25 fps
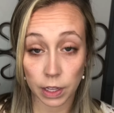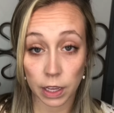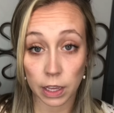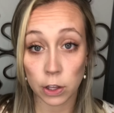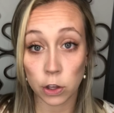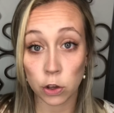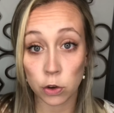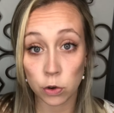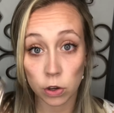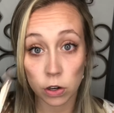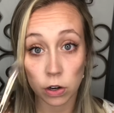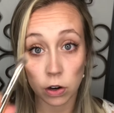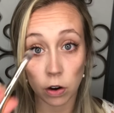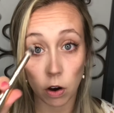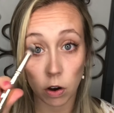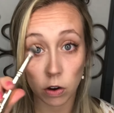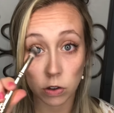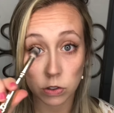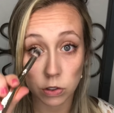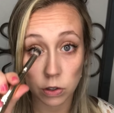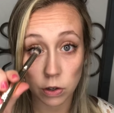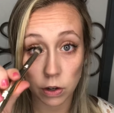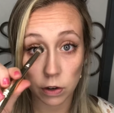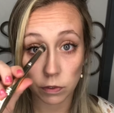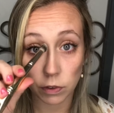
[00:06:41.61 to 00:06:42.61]
You could
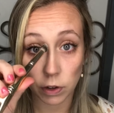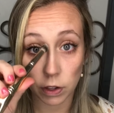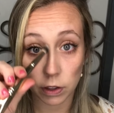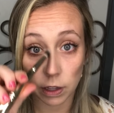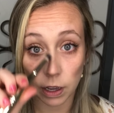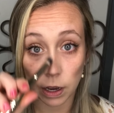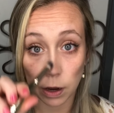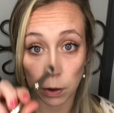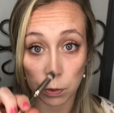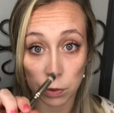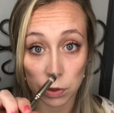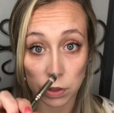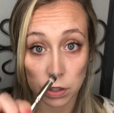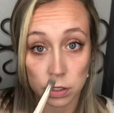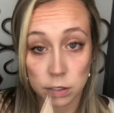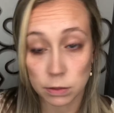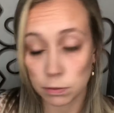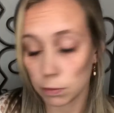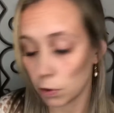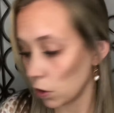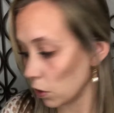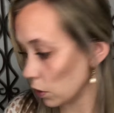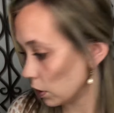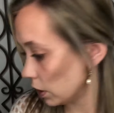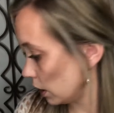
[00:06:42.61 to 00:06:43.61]
also have done that with a
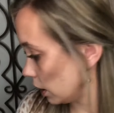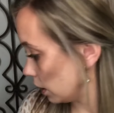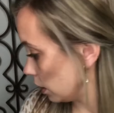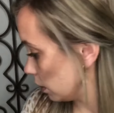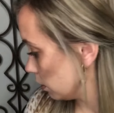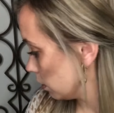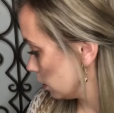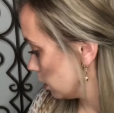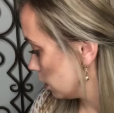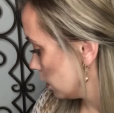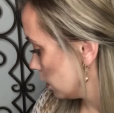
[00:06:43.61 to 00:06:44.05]
small end.